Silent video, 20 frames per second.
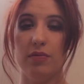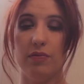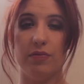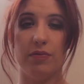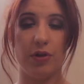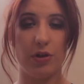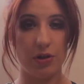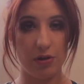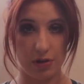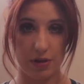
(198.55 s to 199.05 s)

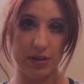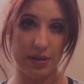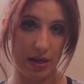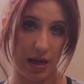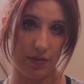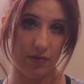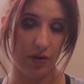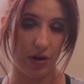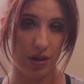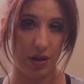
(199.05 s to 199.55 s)
for you to
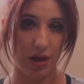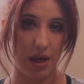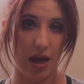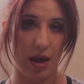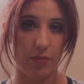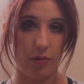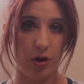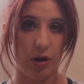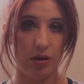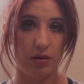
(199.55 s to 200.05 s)
stand in front of the
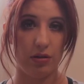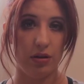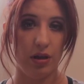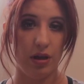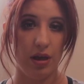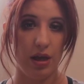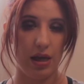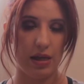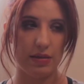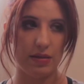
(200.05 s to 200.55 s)
camera
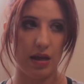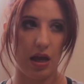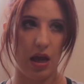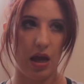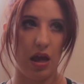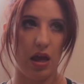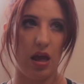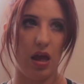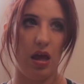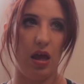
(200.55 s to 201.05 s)
and
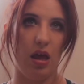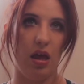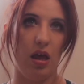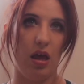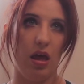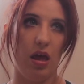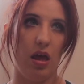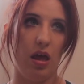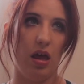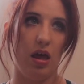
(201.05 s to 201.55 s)
say, uh,
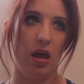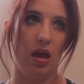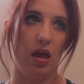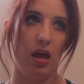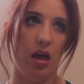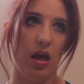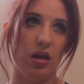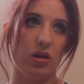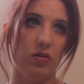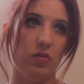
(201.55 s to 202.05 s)

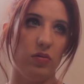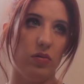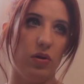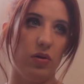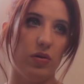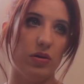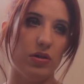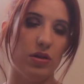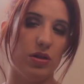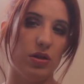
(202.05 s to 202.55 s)
I don't
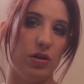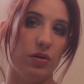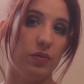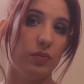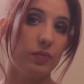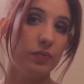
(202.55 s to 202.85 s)
know what to do.